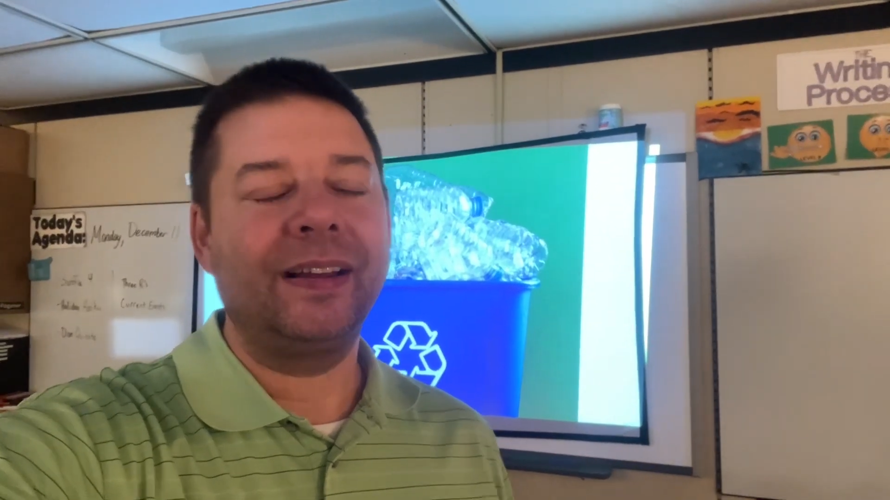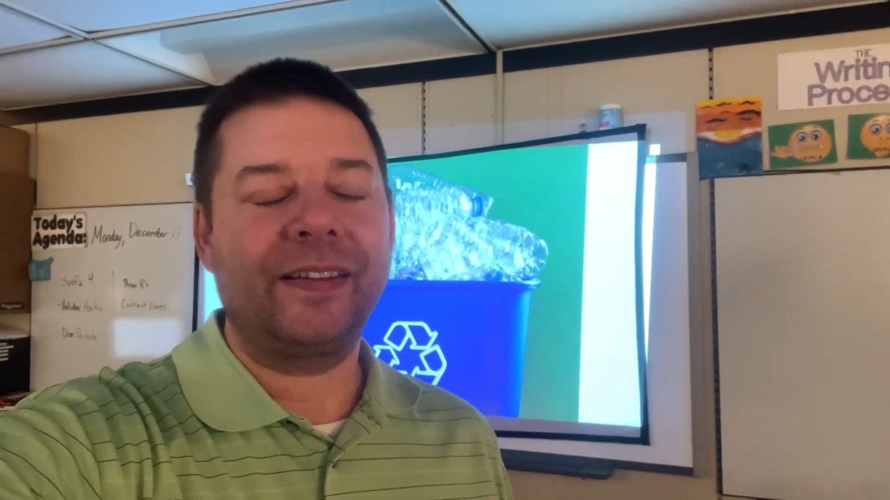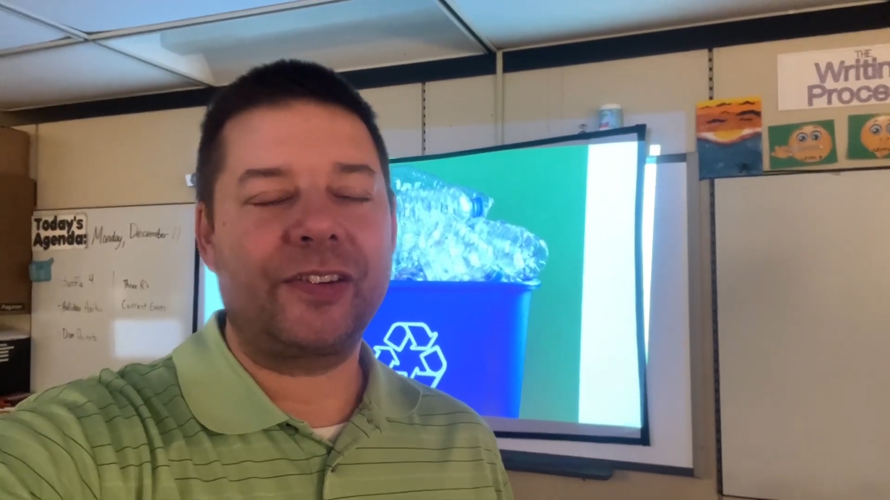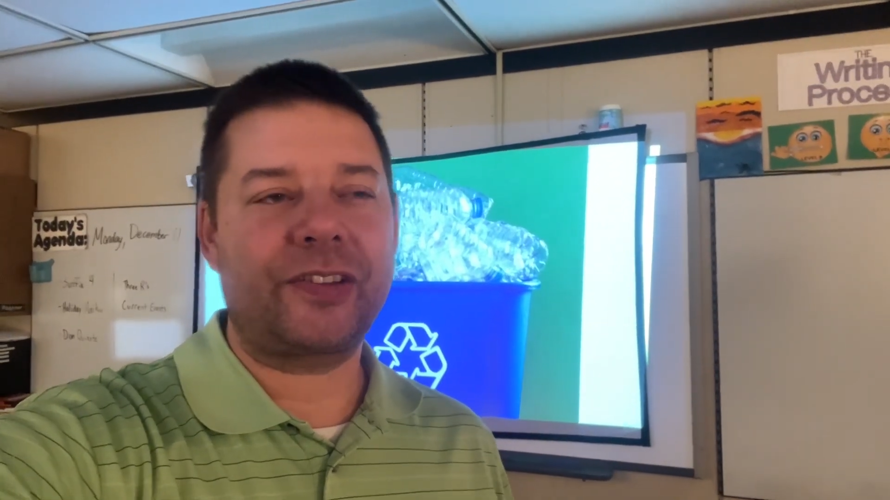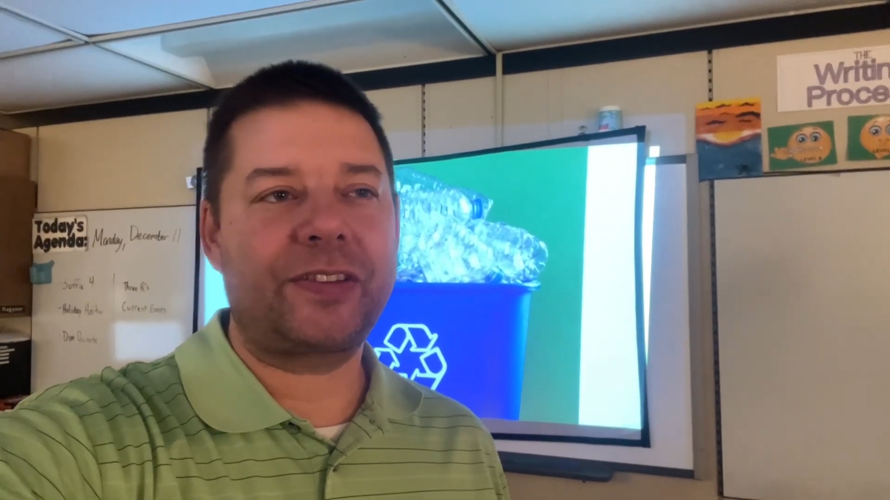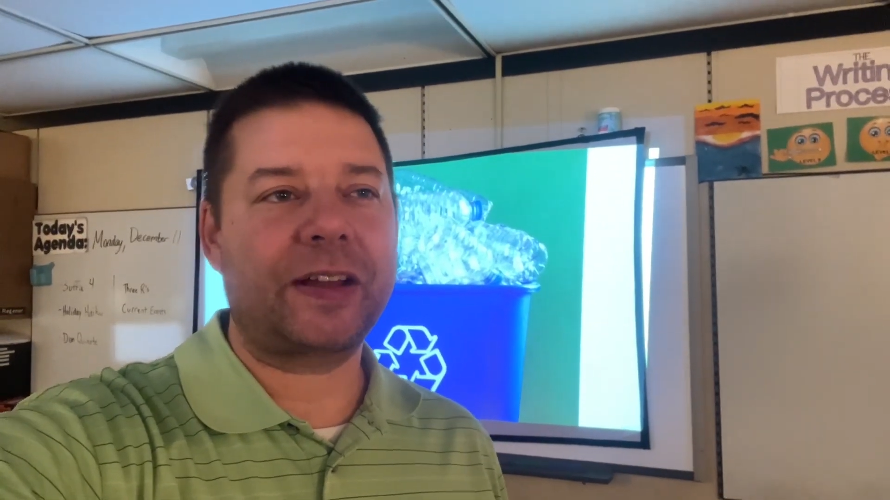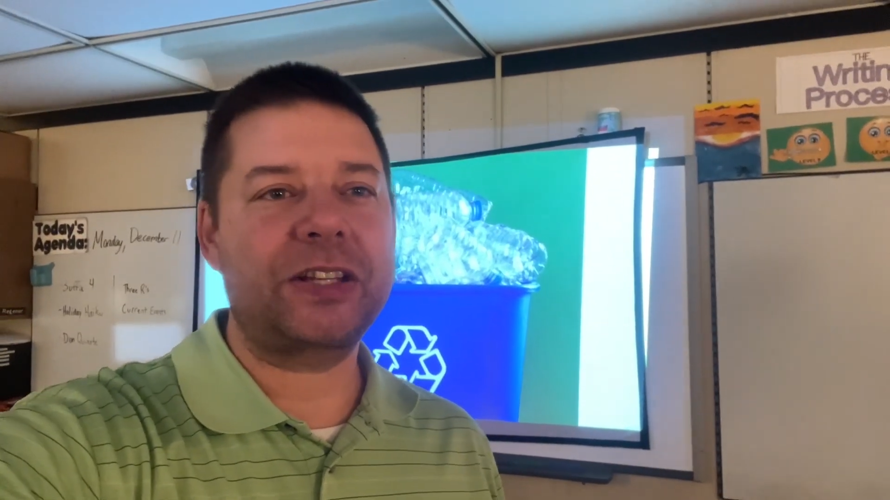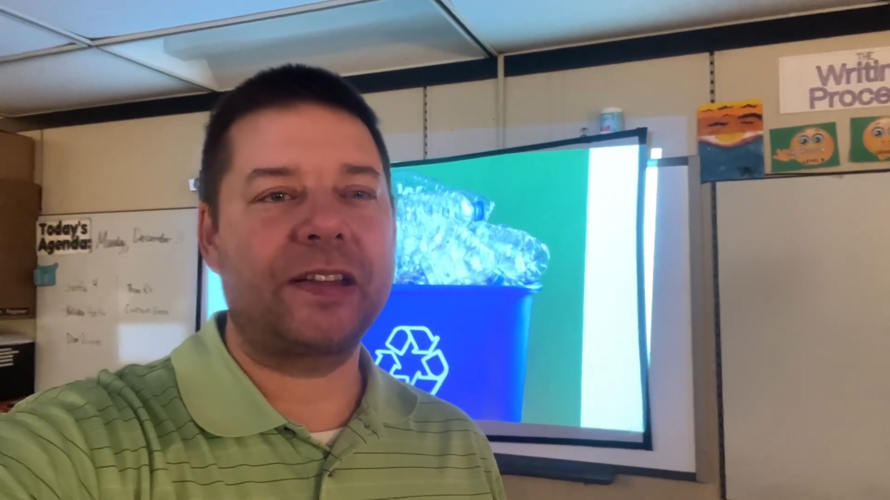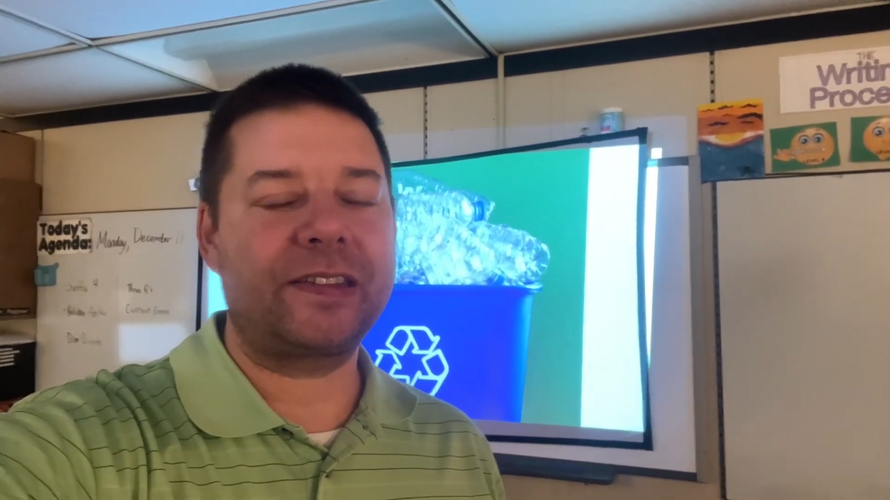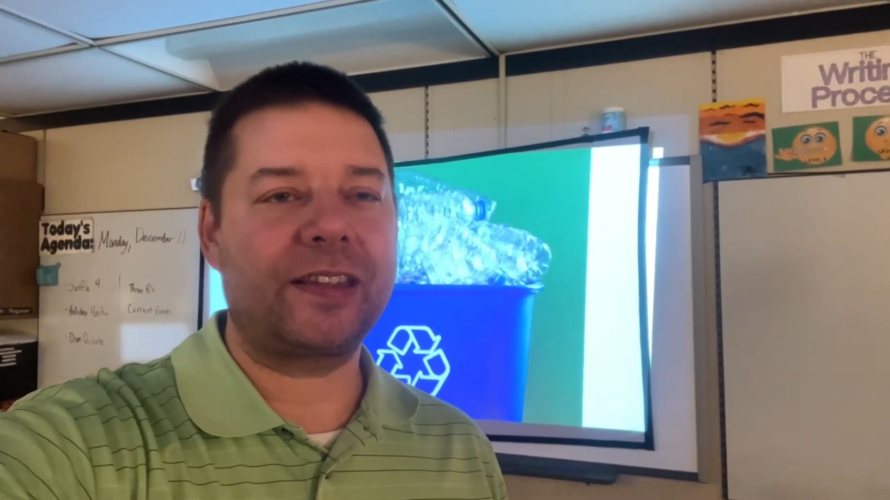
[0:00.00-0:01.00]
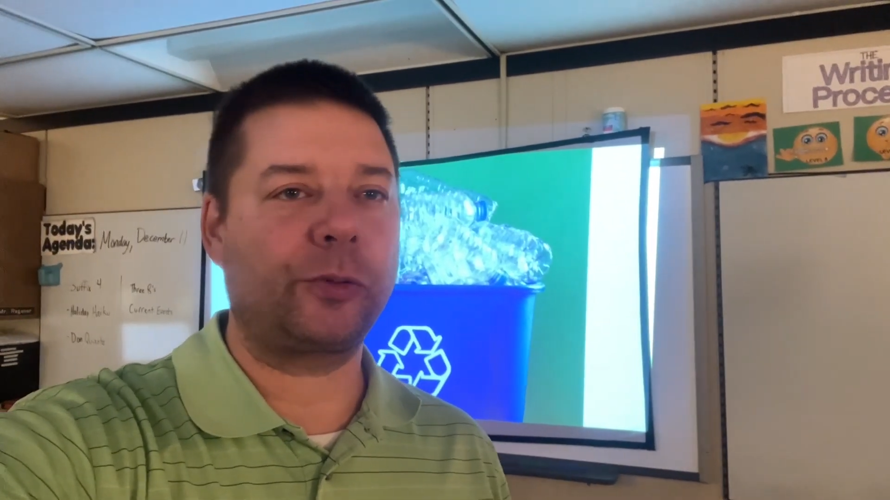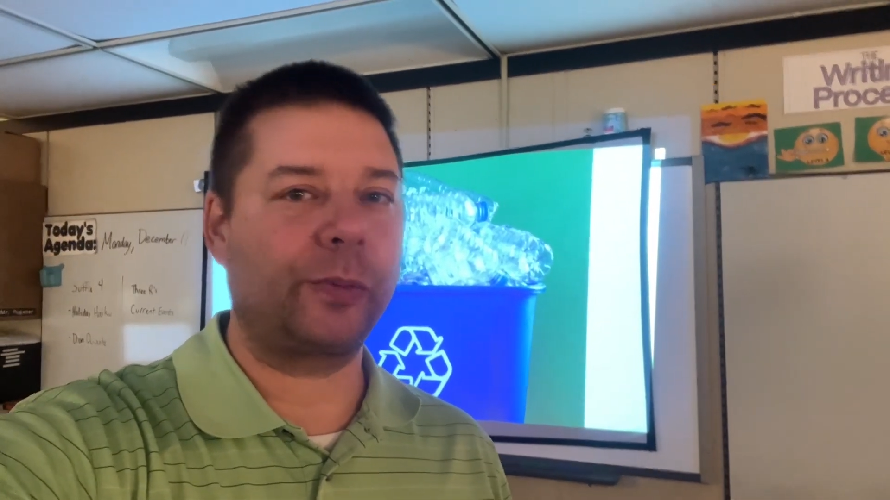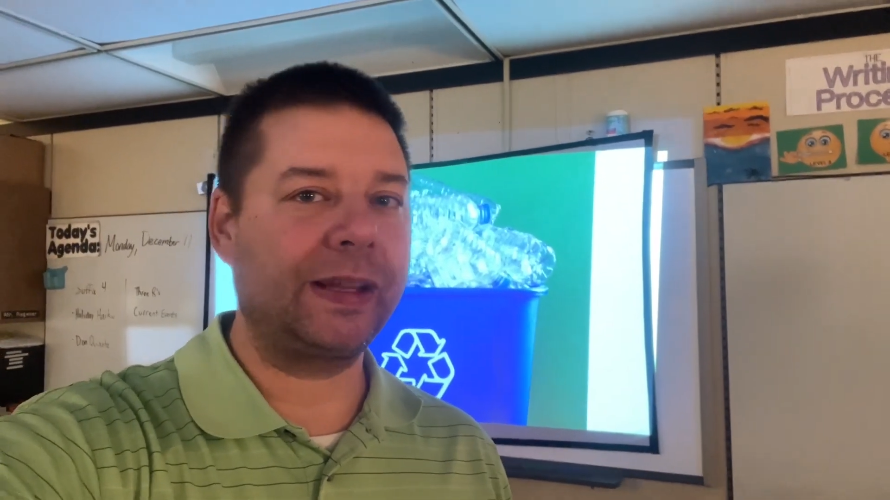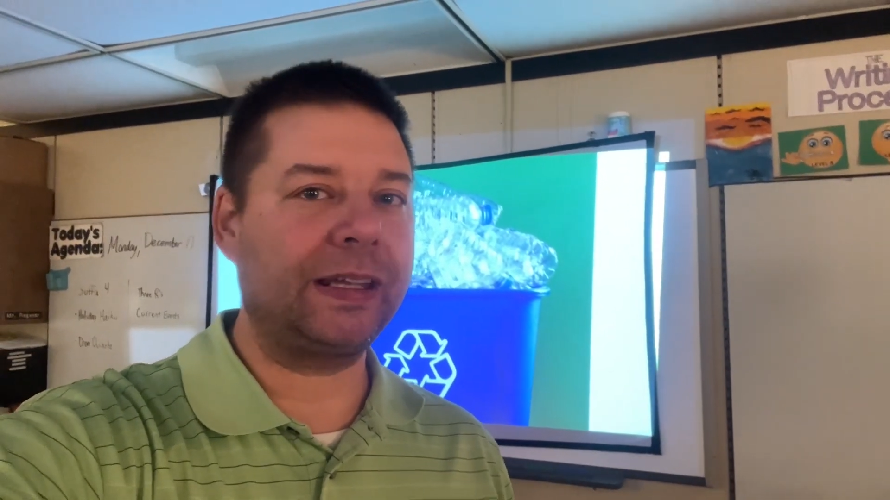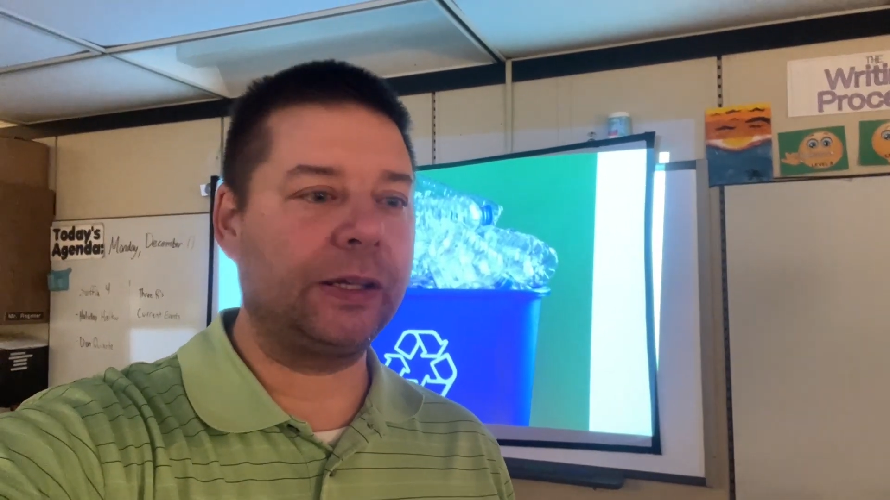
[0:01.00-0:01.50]
there's a section that says
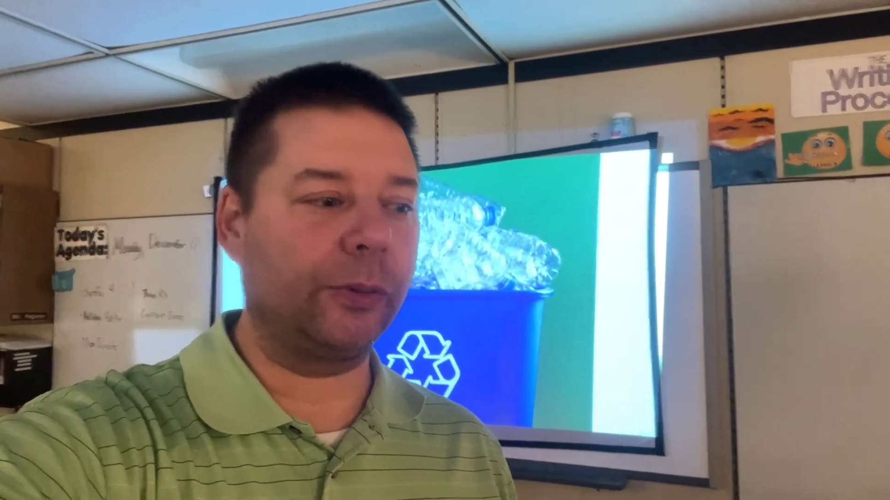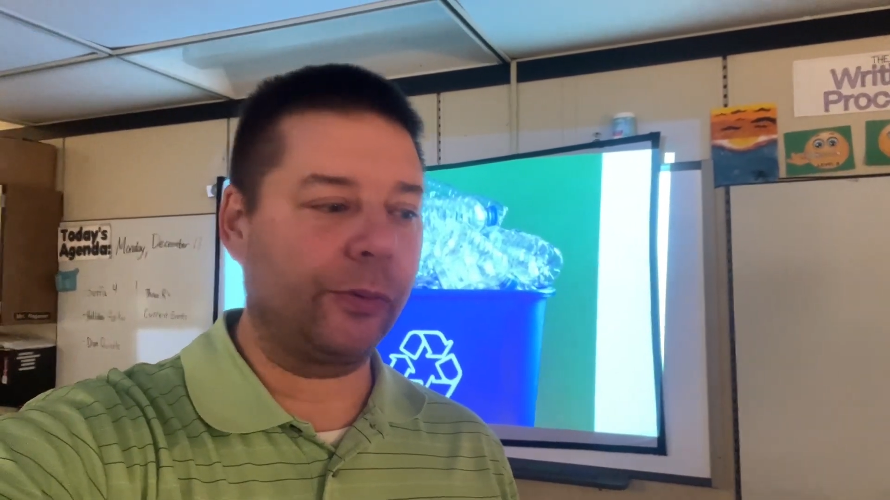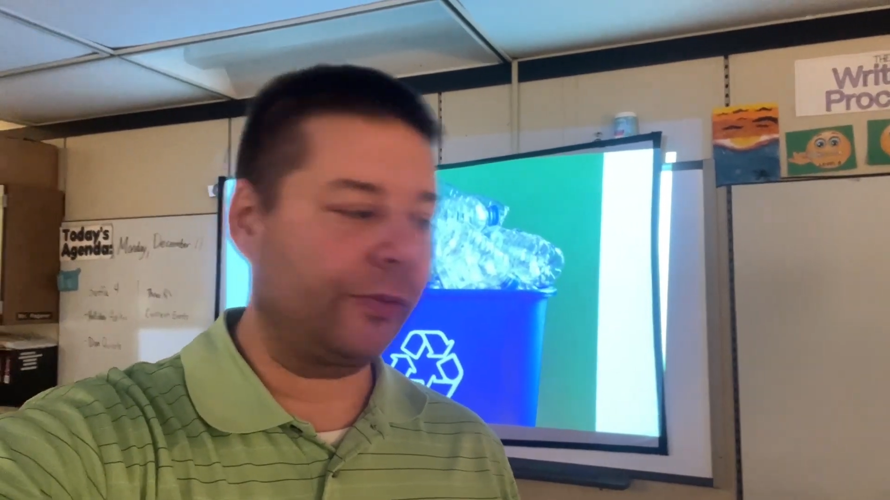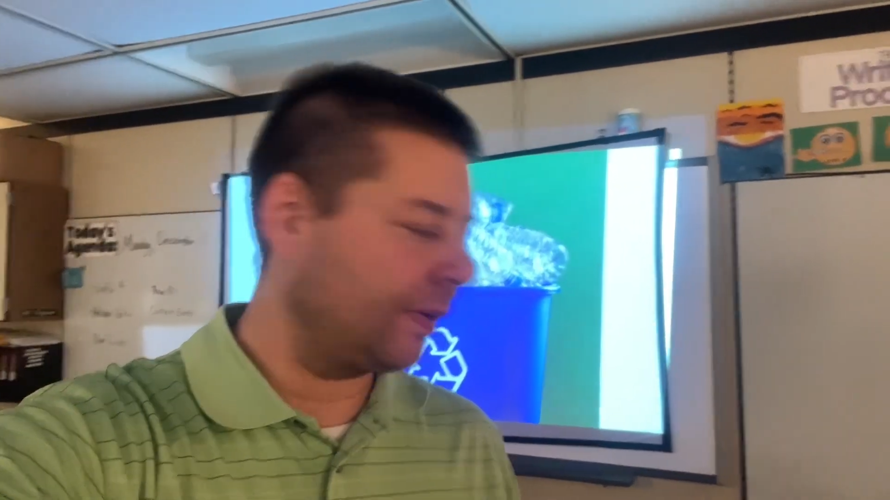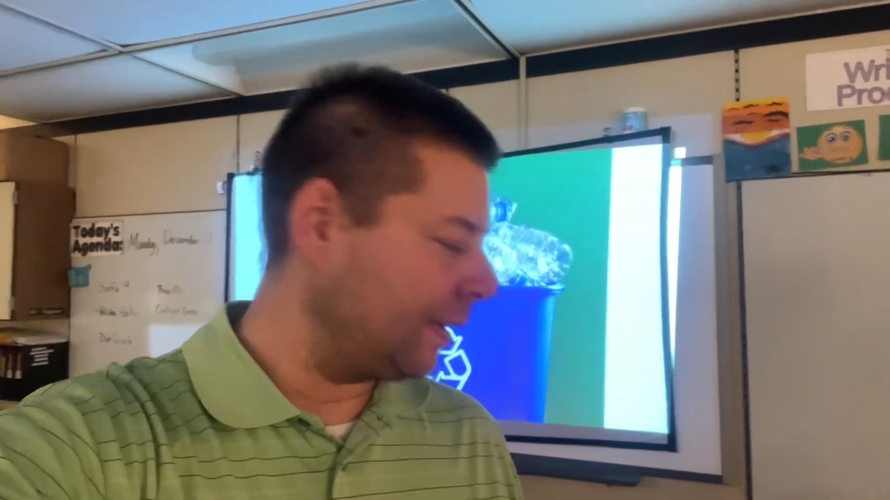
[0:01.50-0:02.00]
reuse.